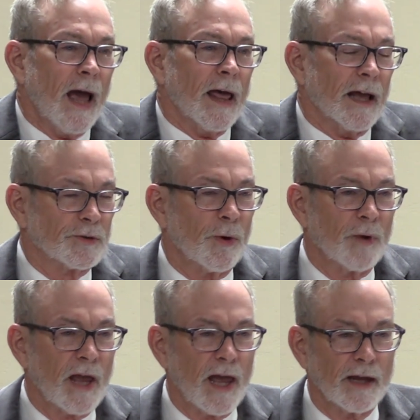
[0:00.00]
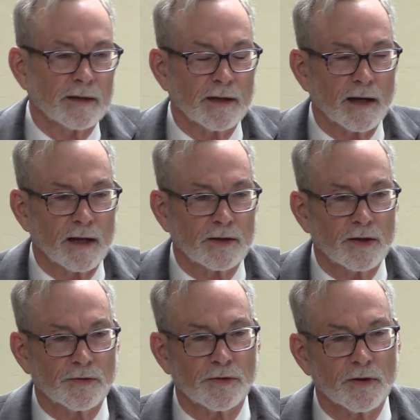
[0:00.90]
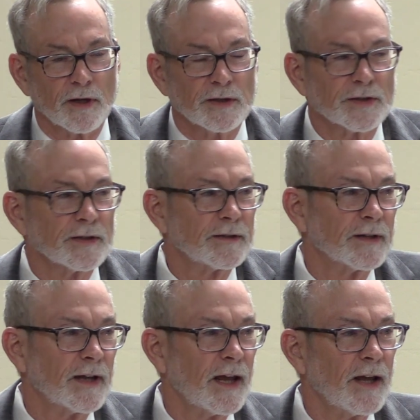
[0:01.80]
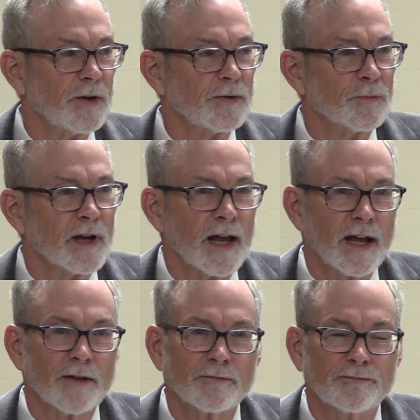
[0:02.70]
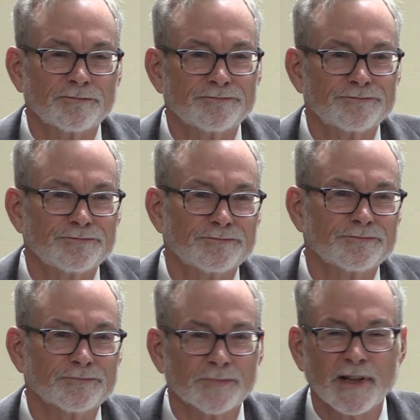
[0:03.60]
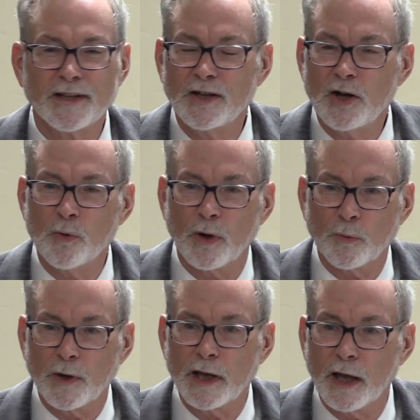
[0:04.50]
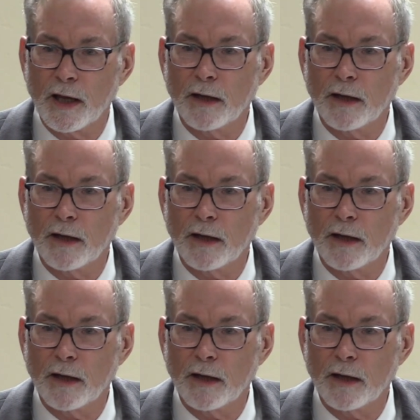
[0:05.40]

That's what we had in the 1930s, and today we have, well, you know what we have.